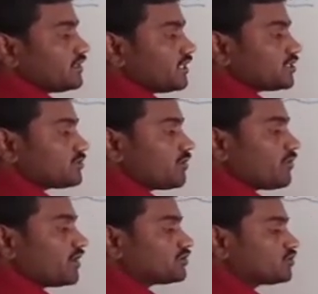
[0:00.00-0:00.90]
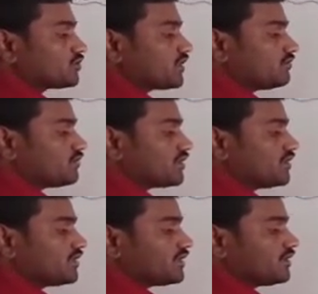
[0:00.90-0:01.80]
The decimal point should come
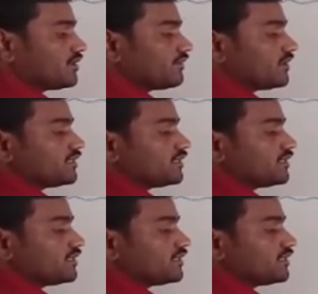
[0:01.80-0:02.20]
till here.